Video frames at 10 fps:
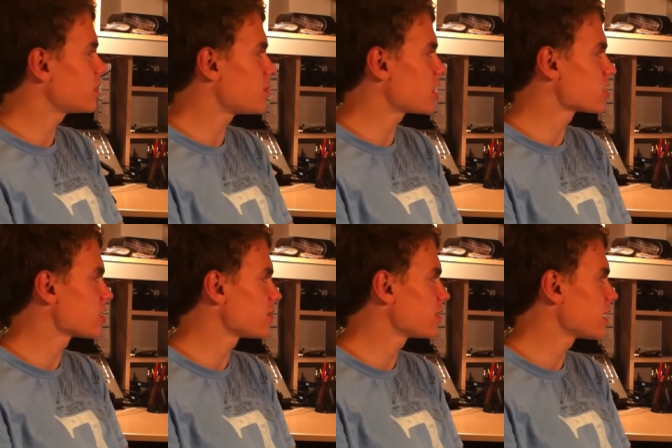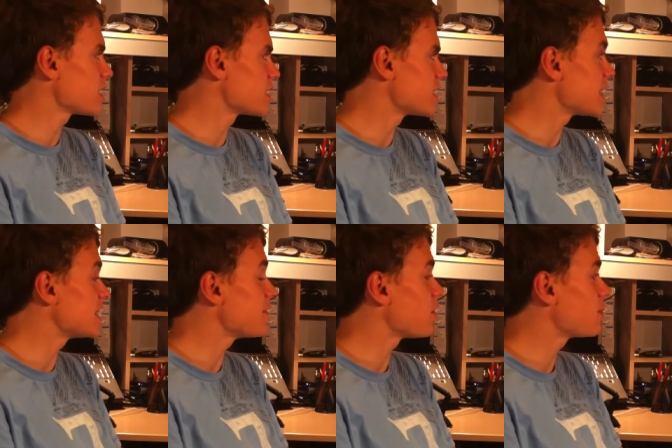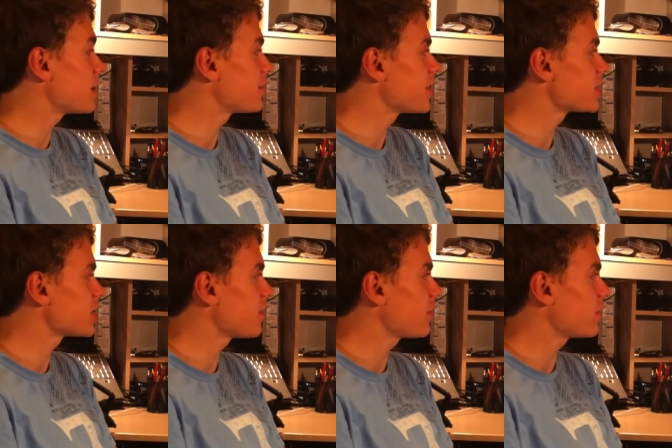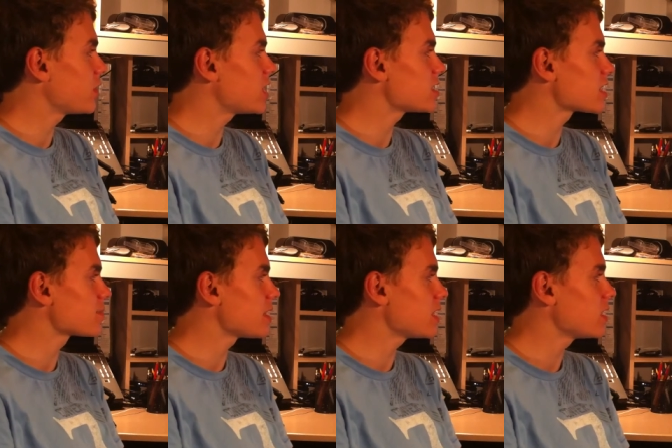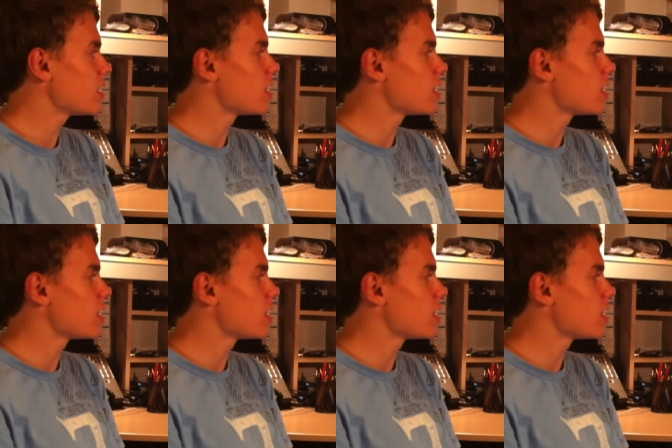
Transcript: Microsoft released a 64-bit version of Windows XP,